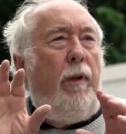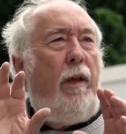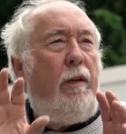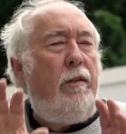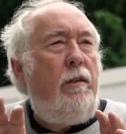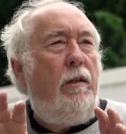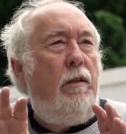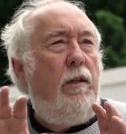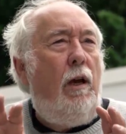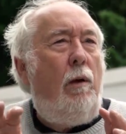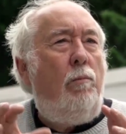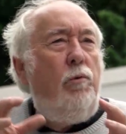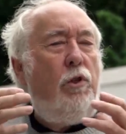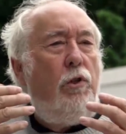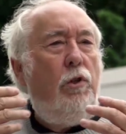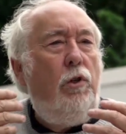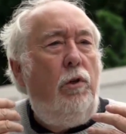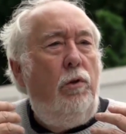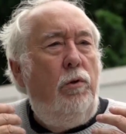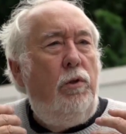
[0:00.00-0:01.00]
Plaster dabs are
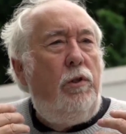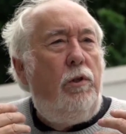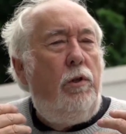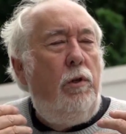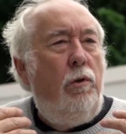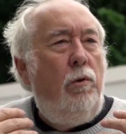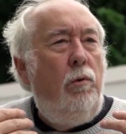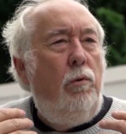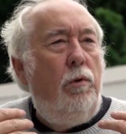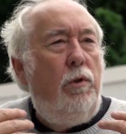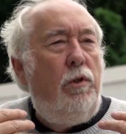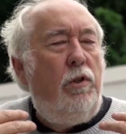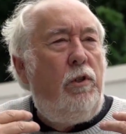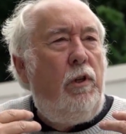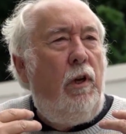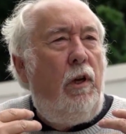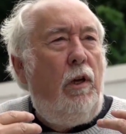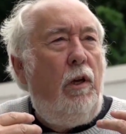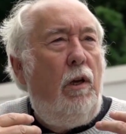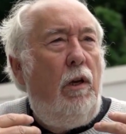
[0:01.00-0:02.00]
used to
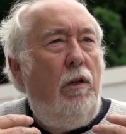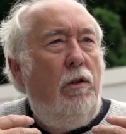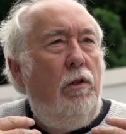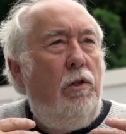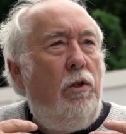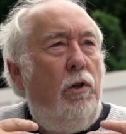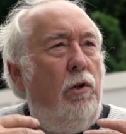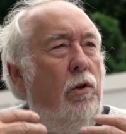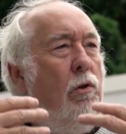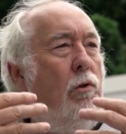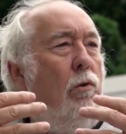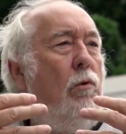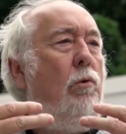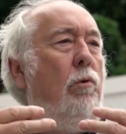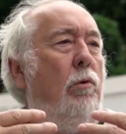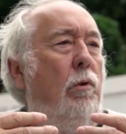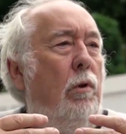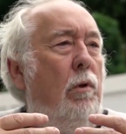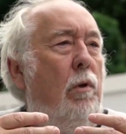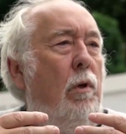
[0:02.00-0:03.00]
stick internal
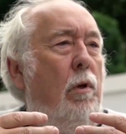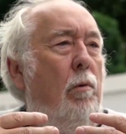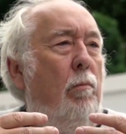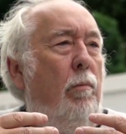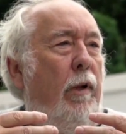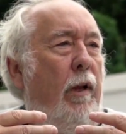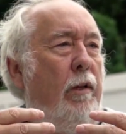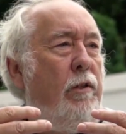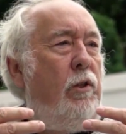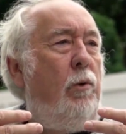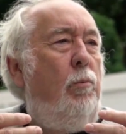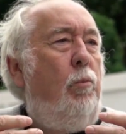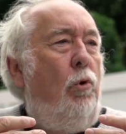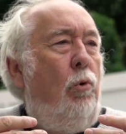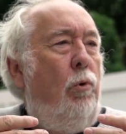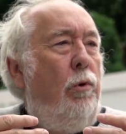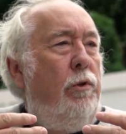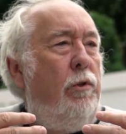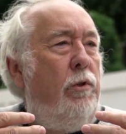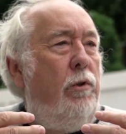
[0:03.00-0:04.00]

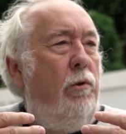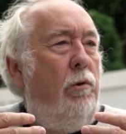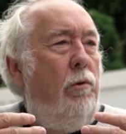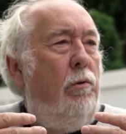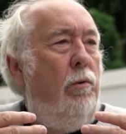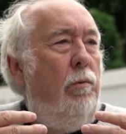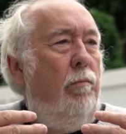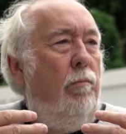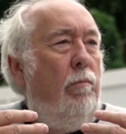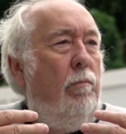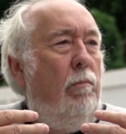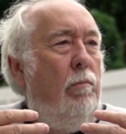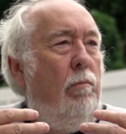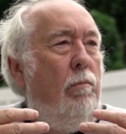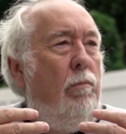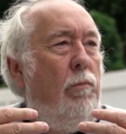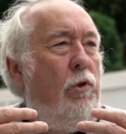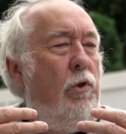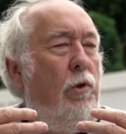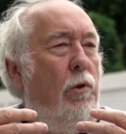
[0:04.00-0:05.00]
plasterboard to
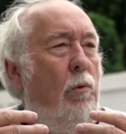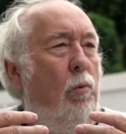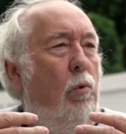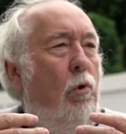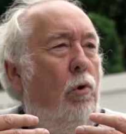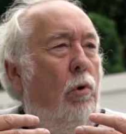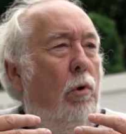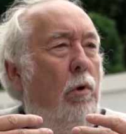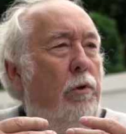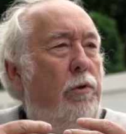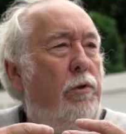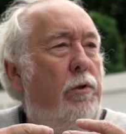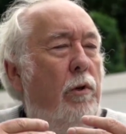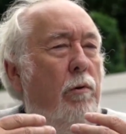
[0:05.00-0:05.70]
the walls.